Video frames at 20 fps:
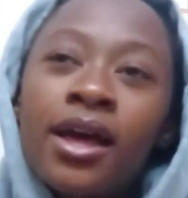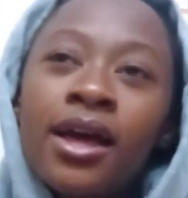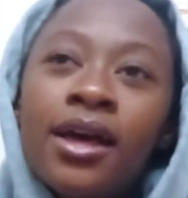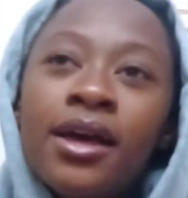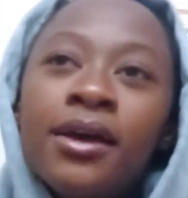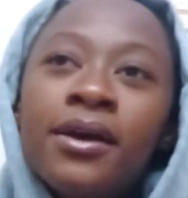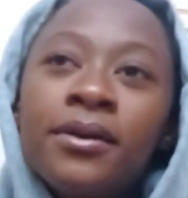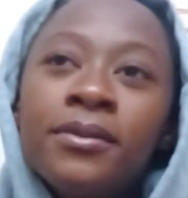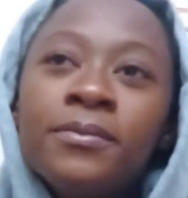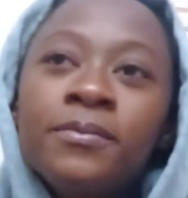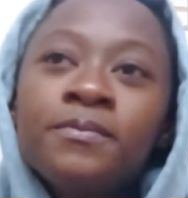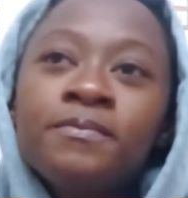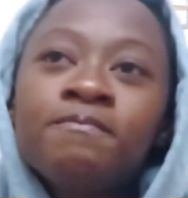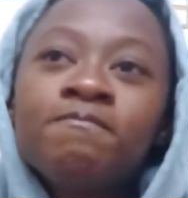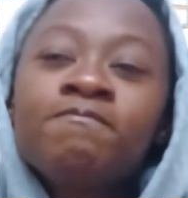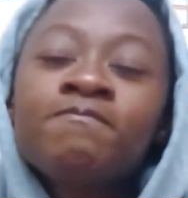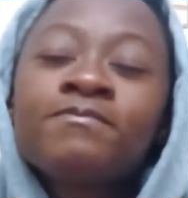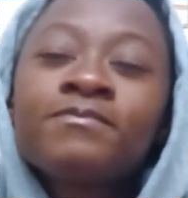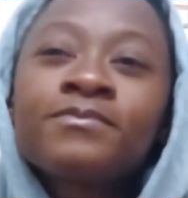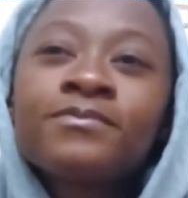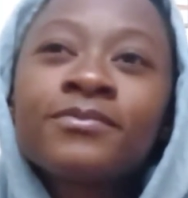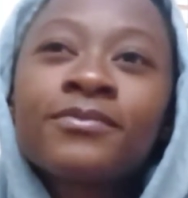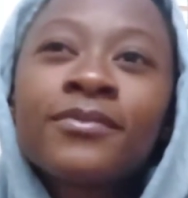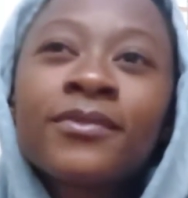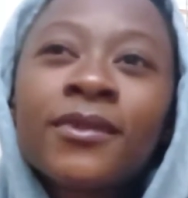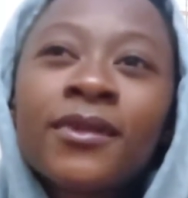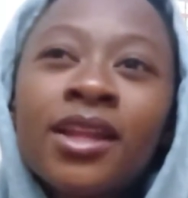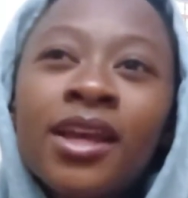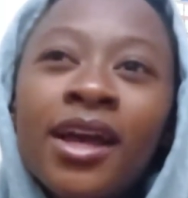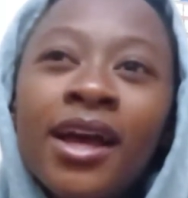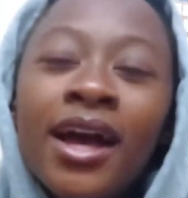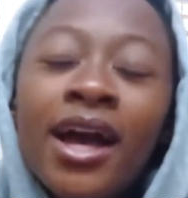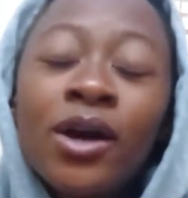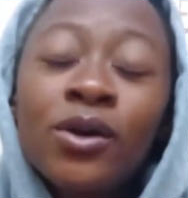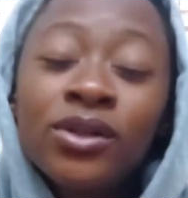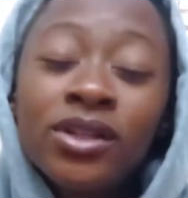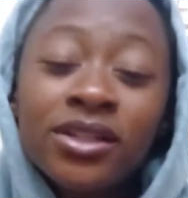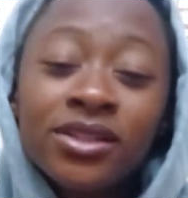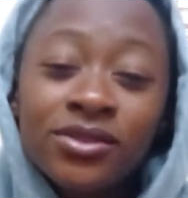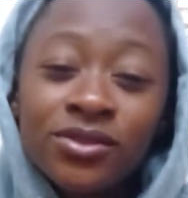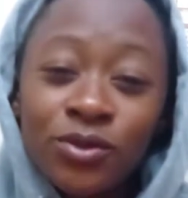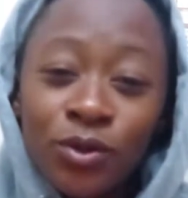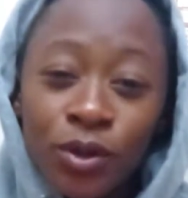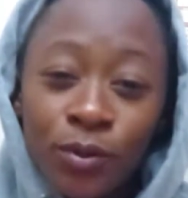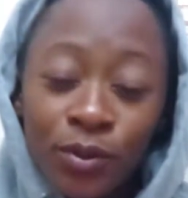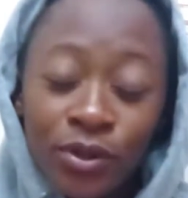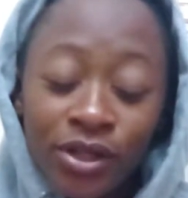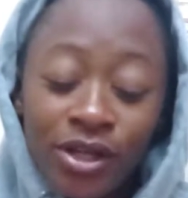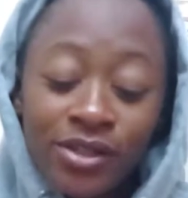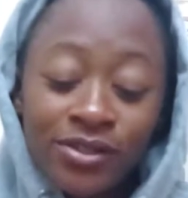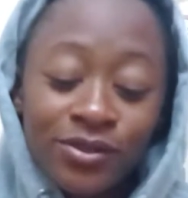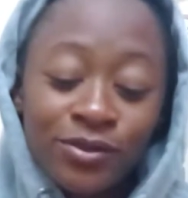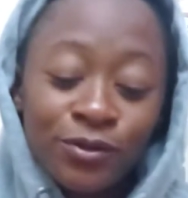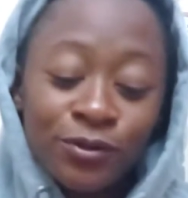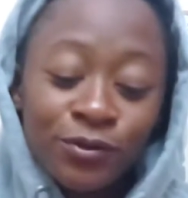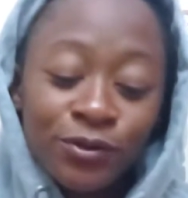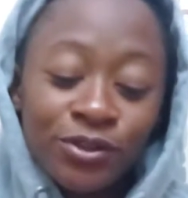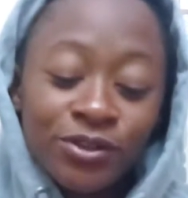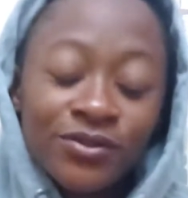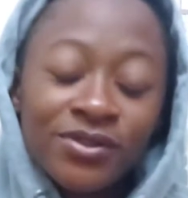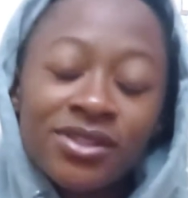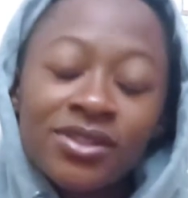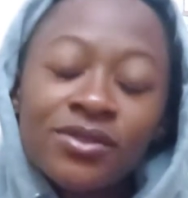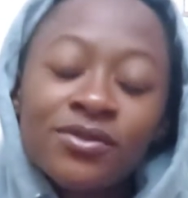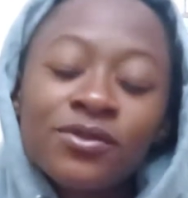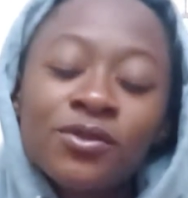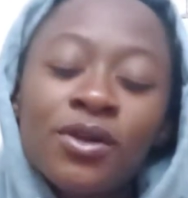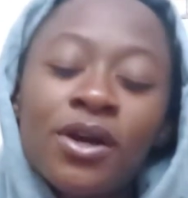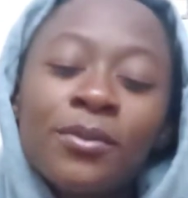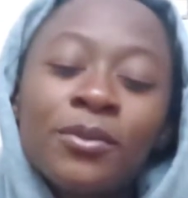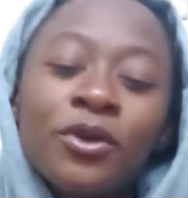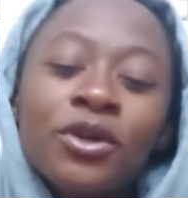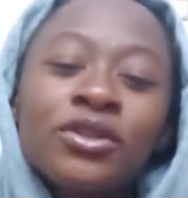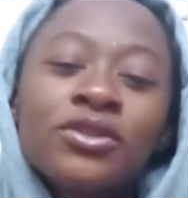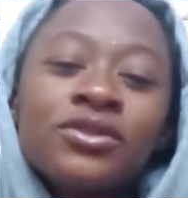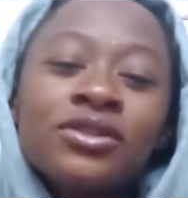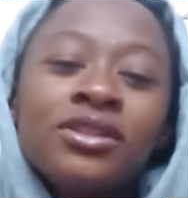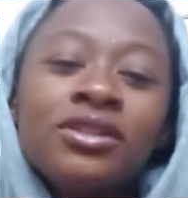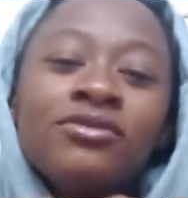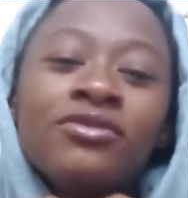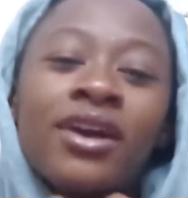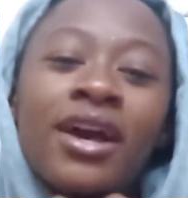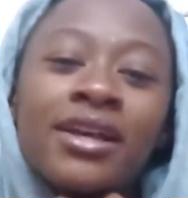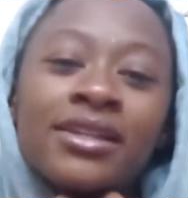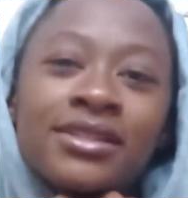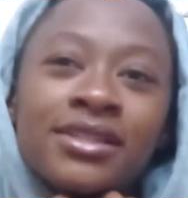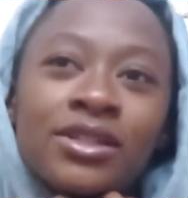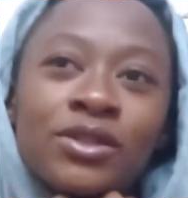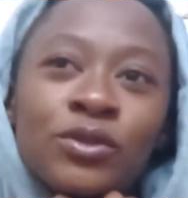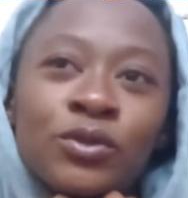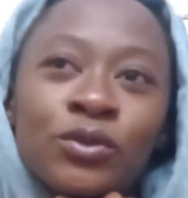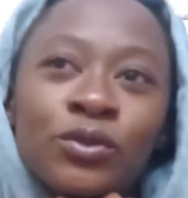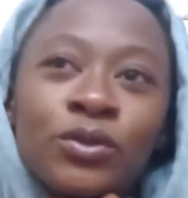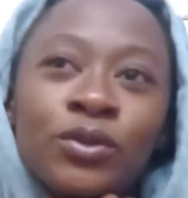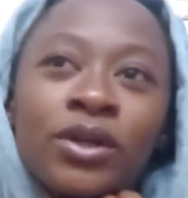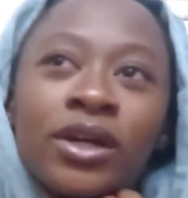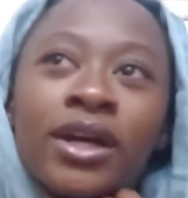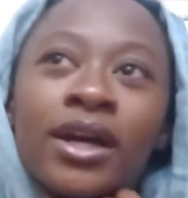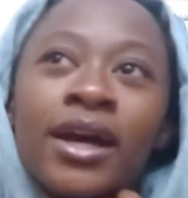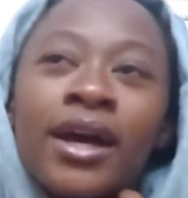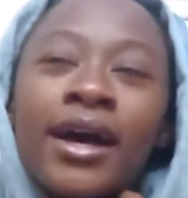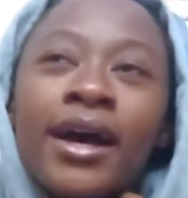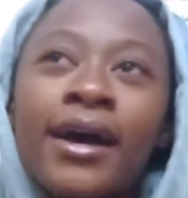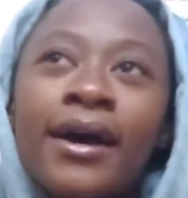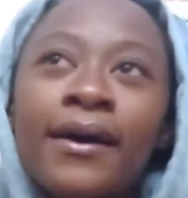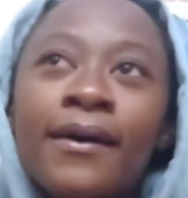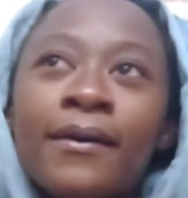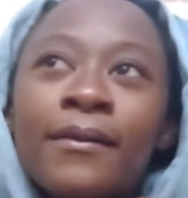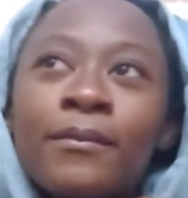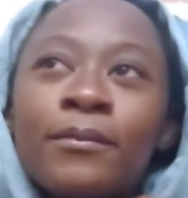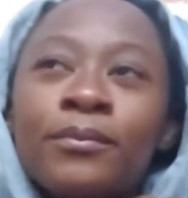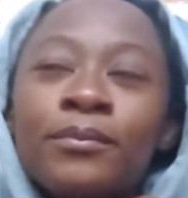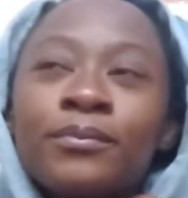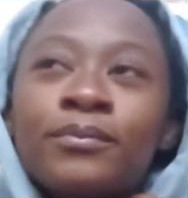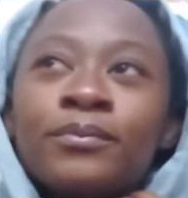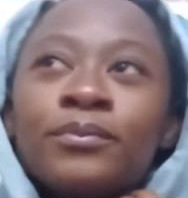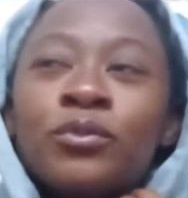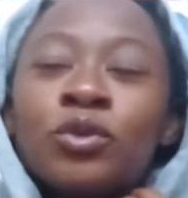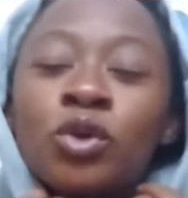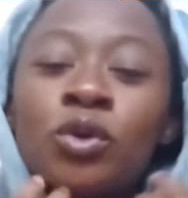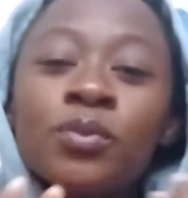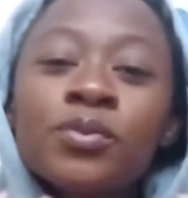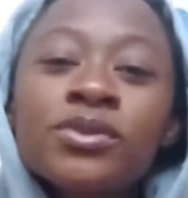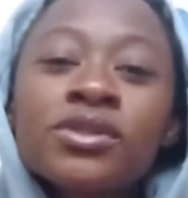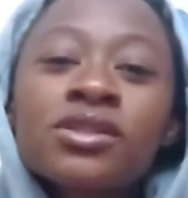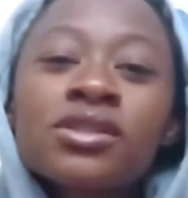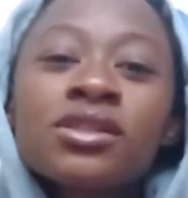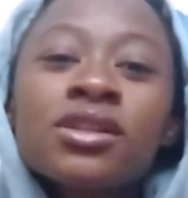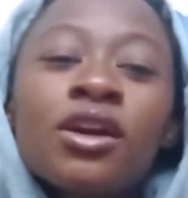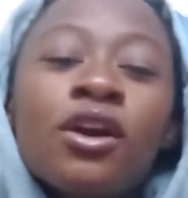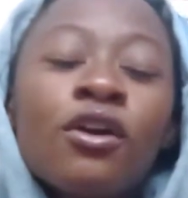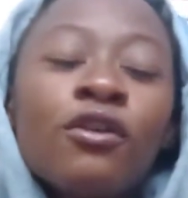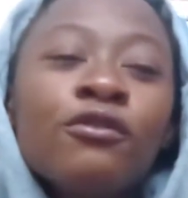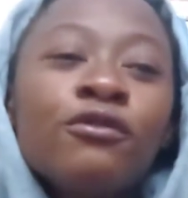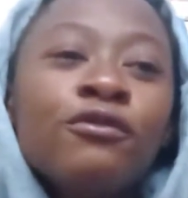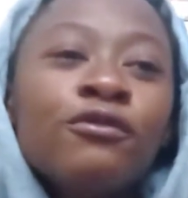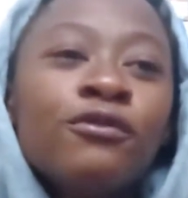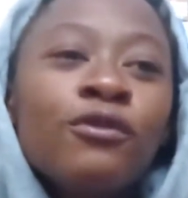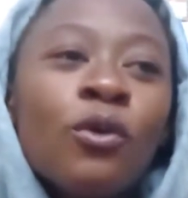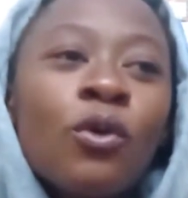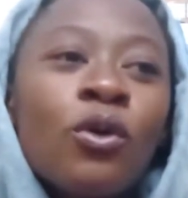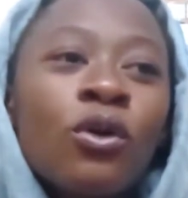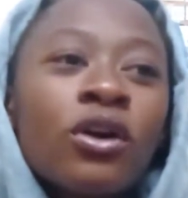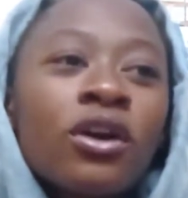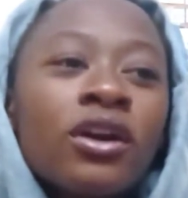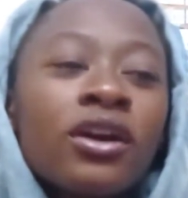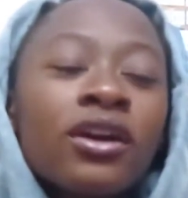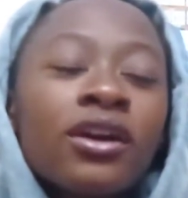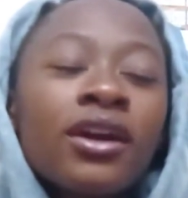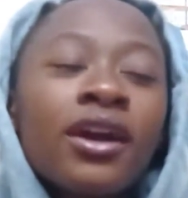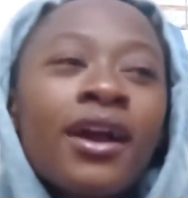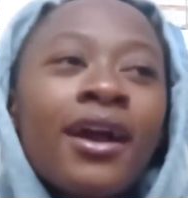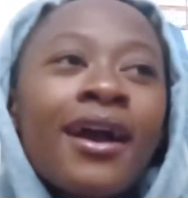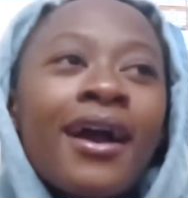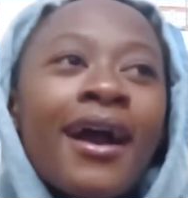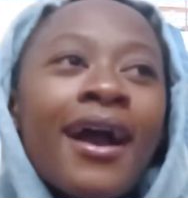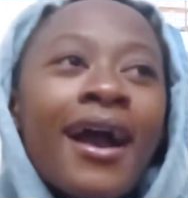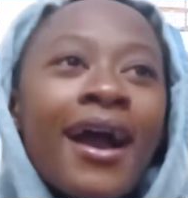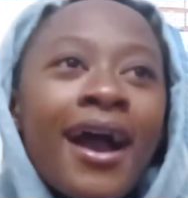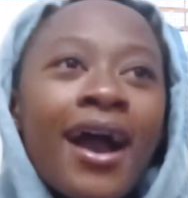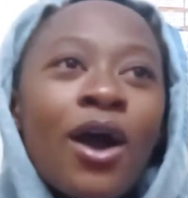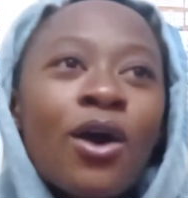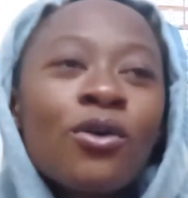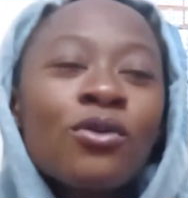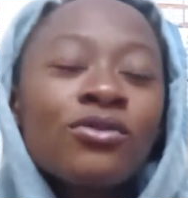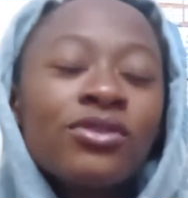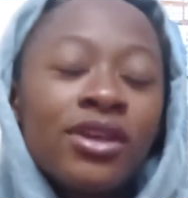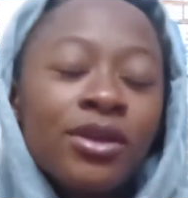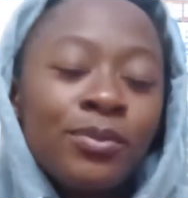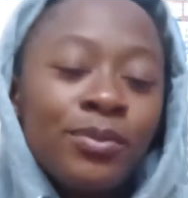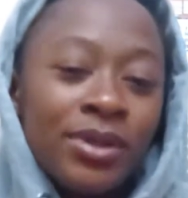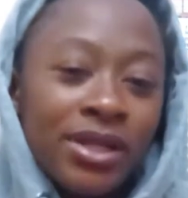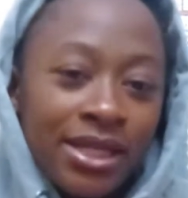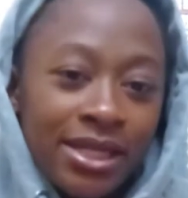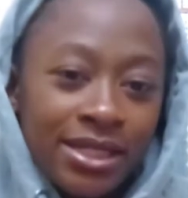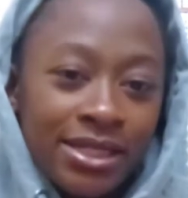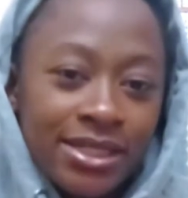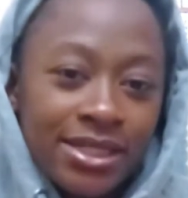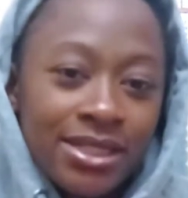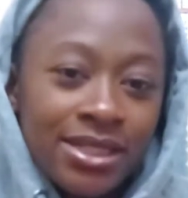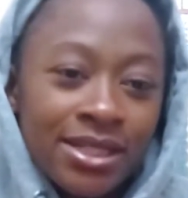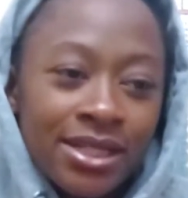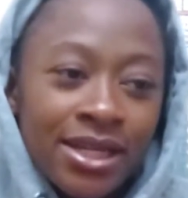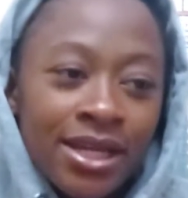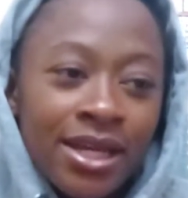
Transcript: Um, I would like to talk about Arsenal first. First of all, I'm going to give Arsenal um, props for how they played.